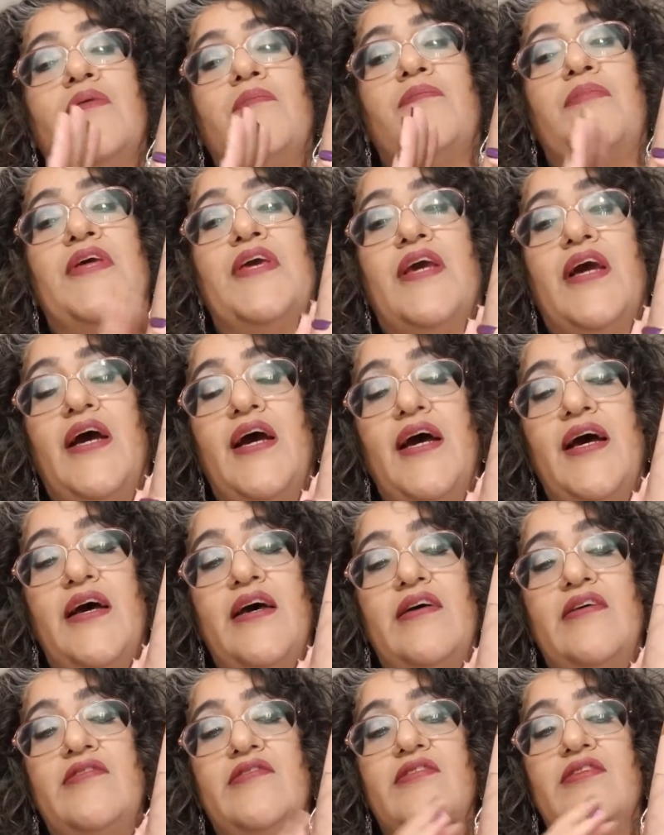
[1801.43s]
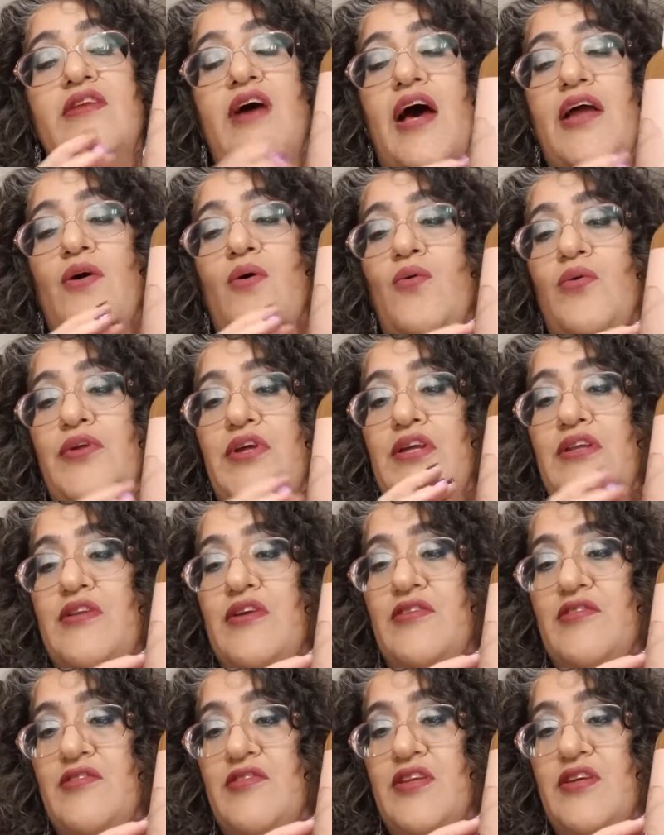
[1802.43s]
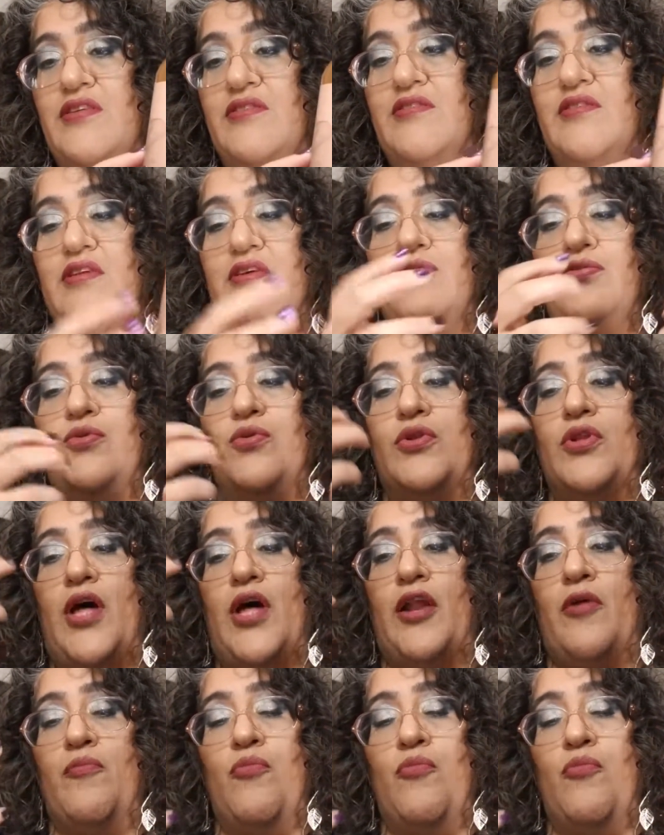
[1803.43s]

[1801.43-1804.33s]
Because not only does this give you a lot of